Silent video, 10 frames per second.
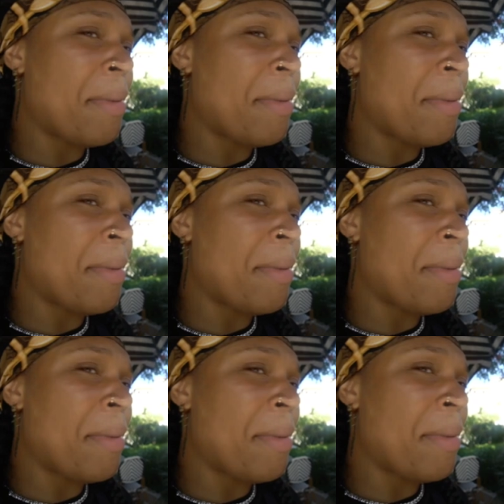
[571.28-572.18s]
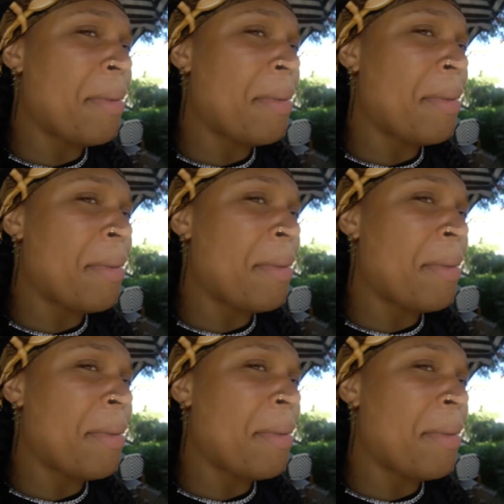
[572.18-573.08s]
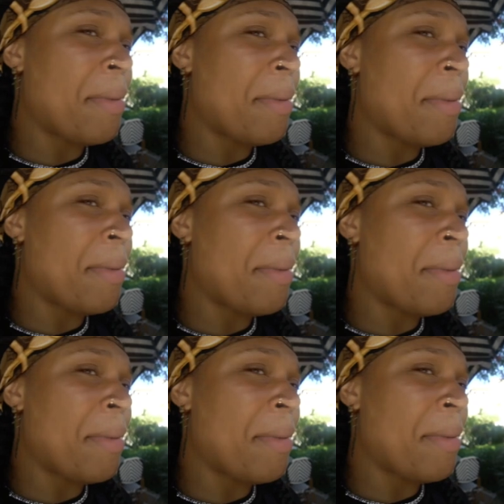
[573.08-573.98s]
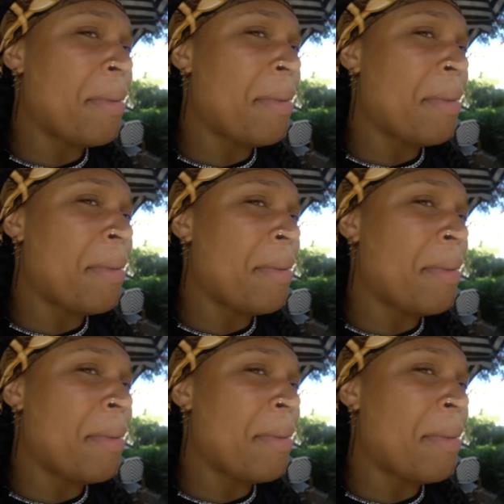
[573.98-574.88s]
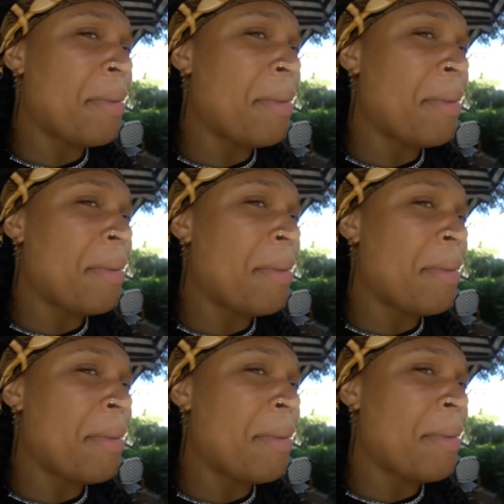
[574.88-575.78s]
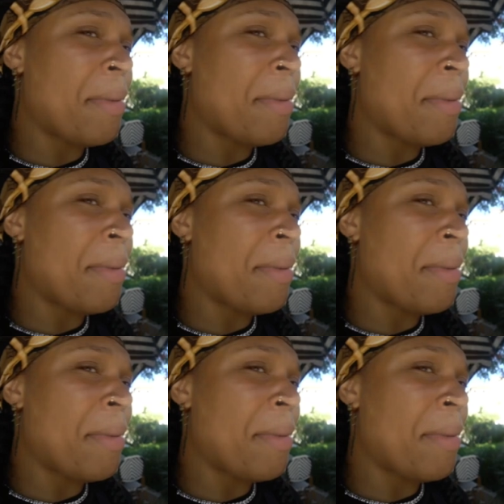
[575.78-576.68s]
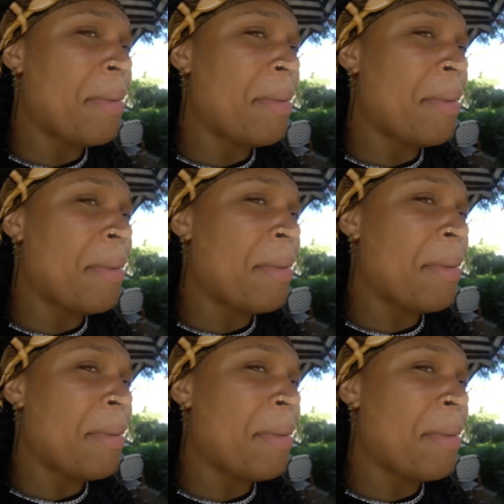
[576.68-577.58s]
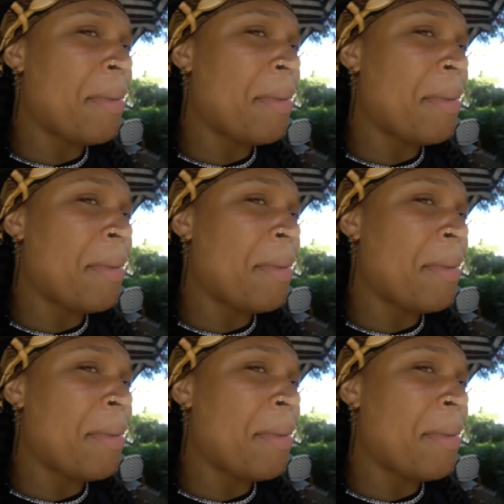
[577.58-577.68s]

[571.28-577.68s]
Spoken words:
The person shown says nothing.